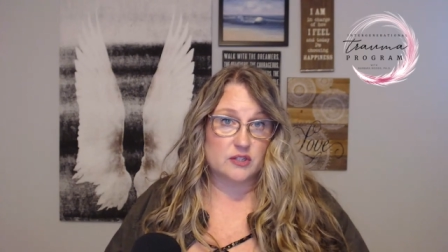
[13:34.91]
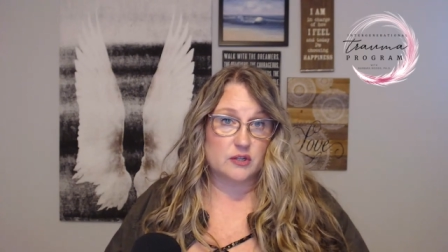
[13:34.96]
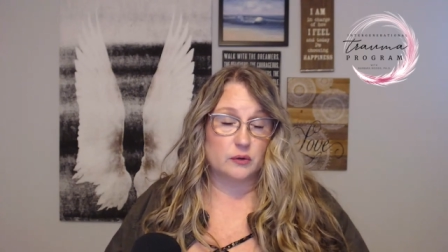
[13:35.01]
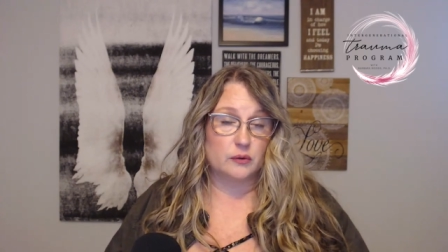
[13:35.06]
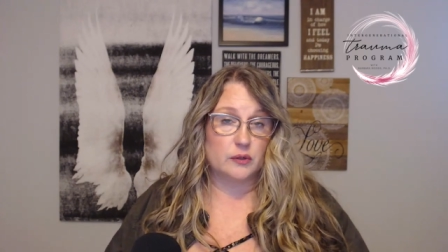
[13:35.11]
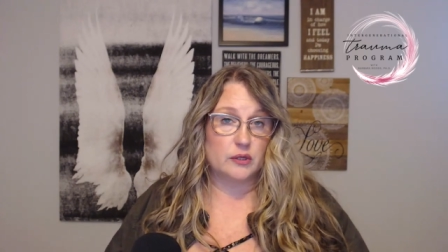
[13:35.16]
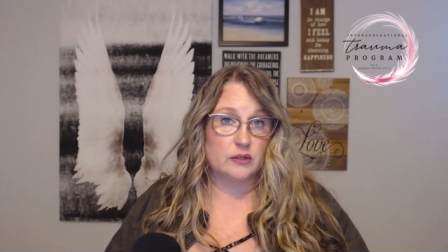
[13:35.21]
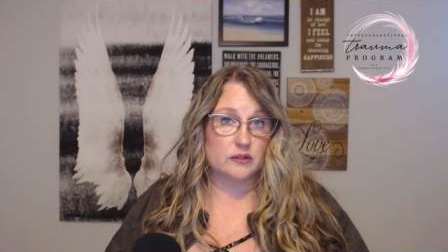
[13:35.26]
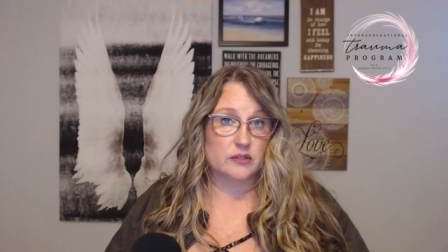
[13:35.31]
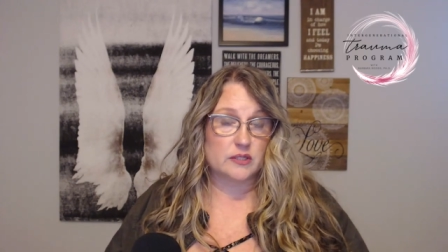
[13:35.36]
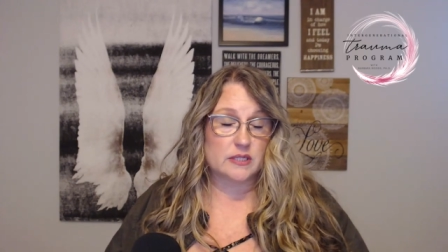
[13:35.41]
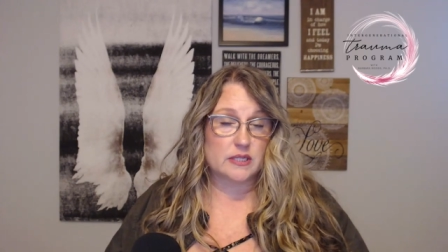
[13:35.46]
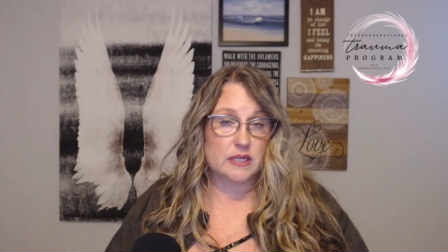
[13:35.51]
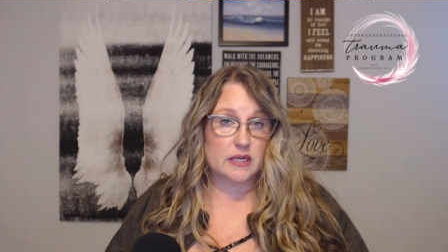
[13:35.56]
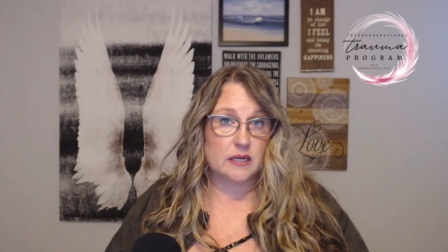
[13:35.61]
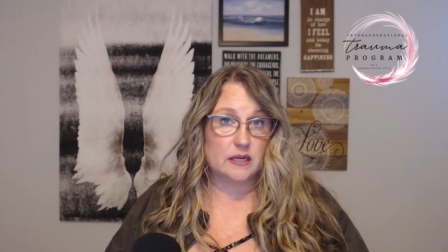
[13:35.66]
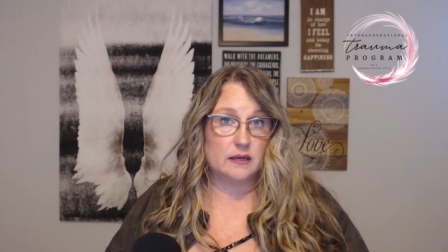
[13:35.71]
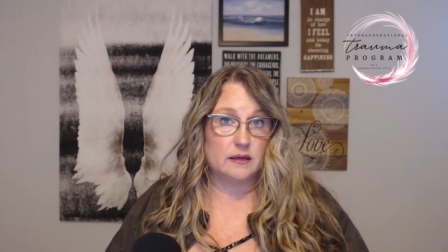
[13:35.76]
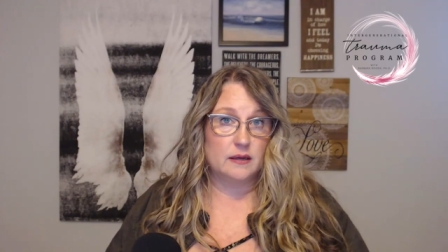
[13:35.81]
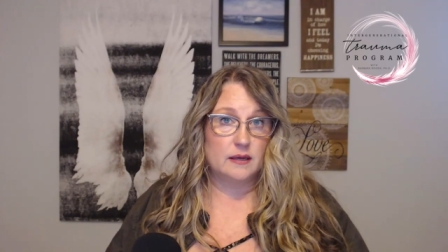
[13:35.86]
So you'll
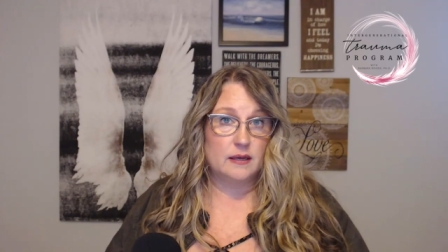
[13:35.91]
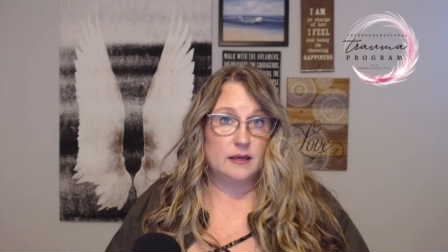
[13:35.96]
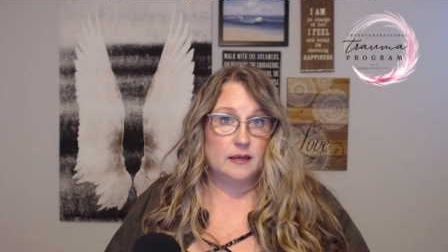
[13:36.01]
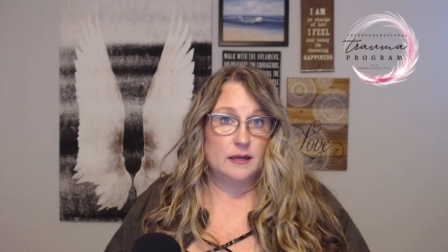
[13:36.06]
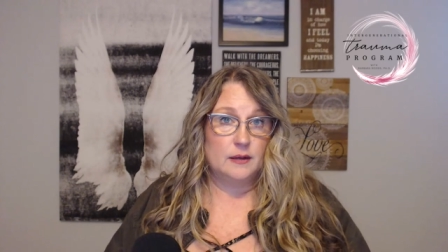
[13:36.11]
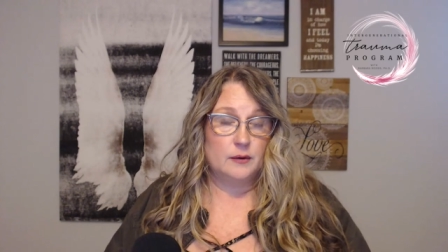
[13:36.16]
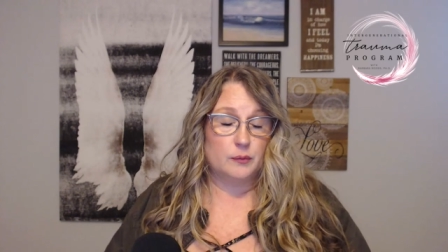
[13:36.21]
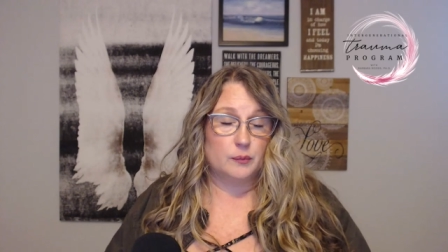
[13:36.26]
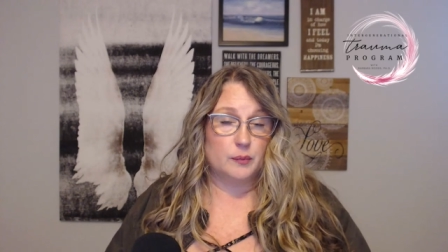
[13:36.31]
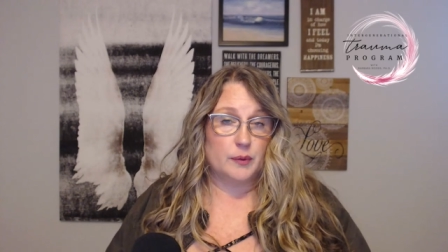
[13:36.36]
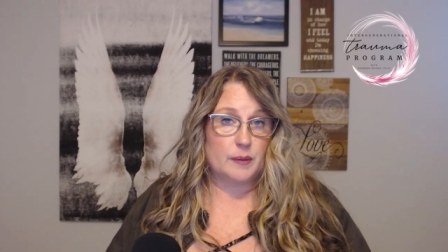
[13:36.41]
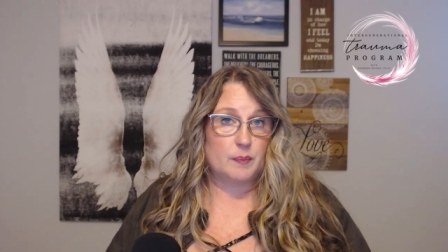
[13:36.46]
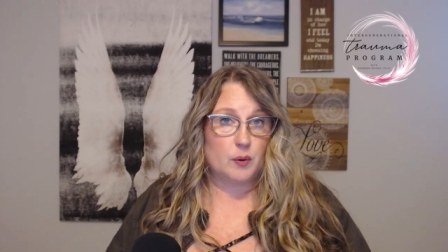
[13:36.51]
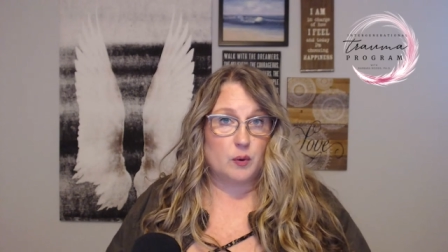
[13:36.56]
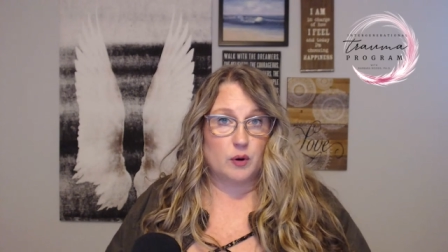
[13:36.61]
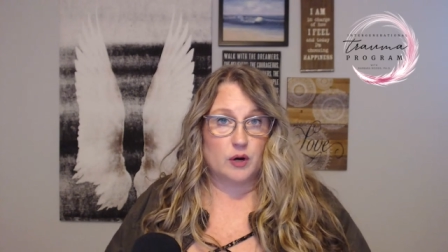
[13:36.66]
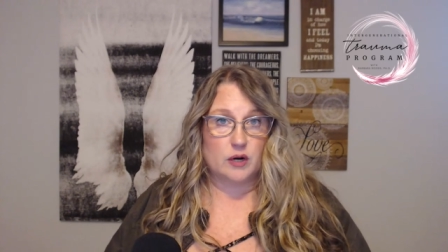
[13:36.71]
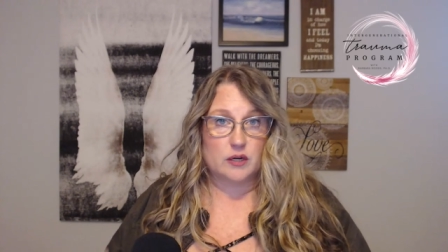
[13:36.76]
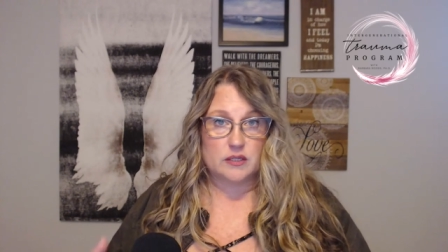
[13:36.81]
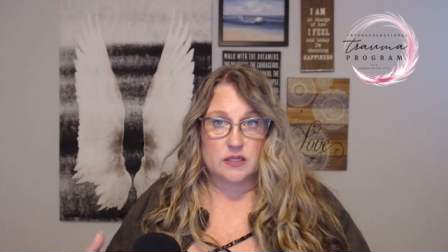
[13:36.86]
see
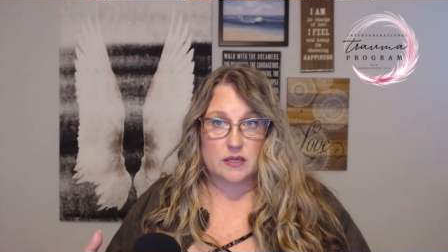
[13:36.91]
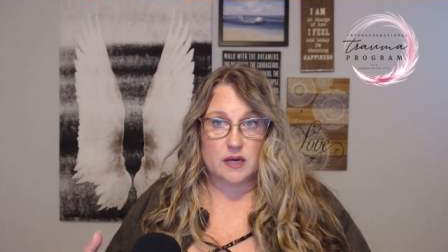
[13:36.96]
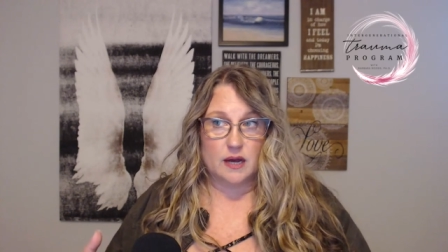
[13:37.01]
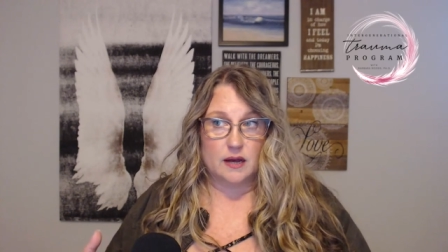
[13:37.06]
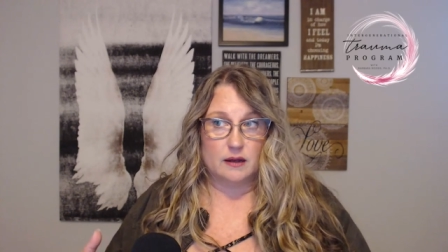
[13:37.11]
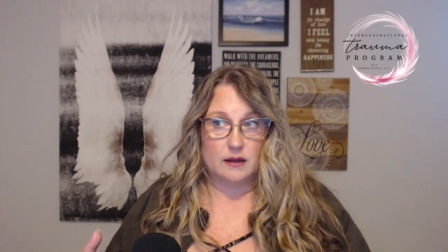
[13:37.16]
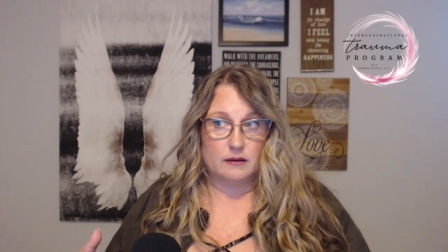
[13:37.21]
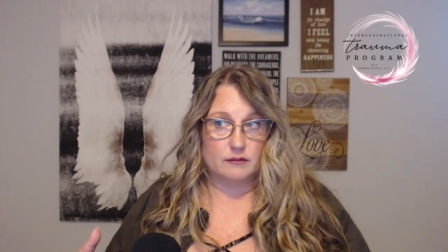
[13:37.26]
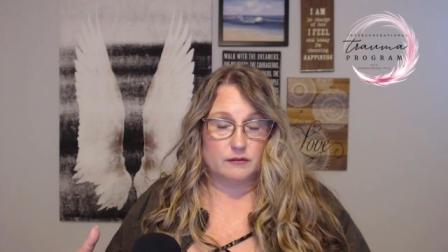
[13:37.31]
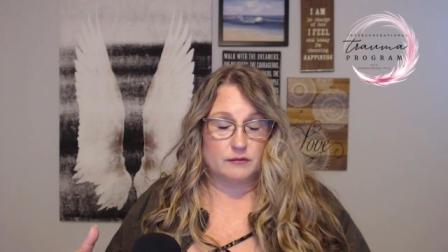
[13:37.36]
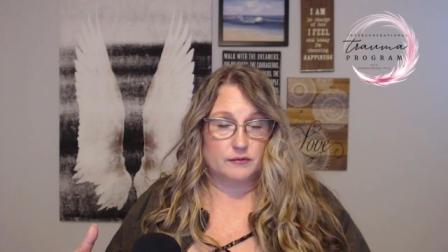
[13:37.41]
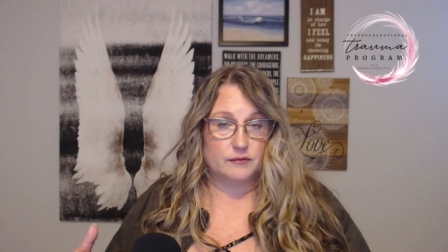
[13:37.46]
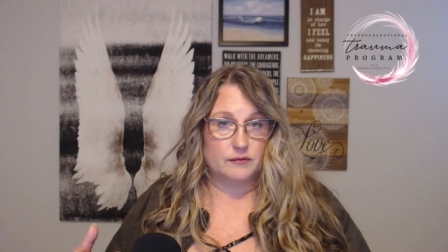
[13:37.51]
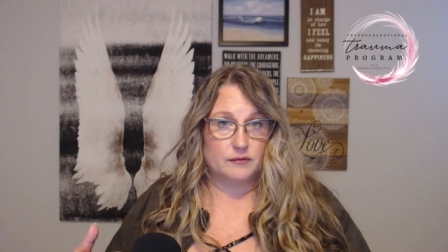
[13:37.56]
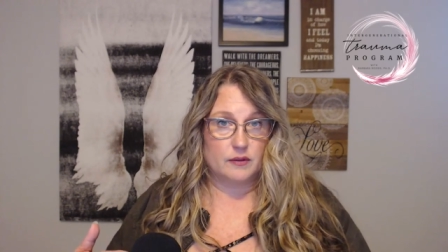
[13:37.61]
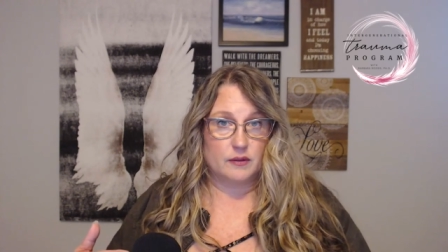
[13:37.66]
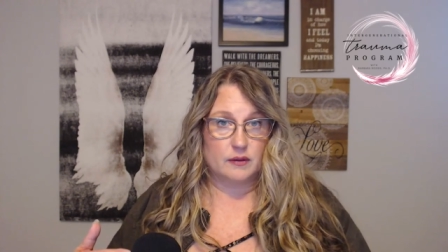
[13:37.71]
reports of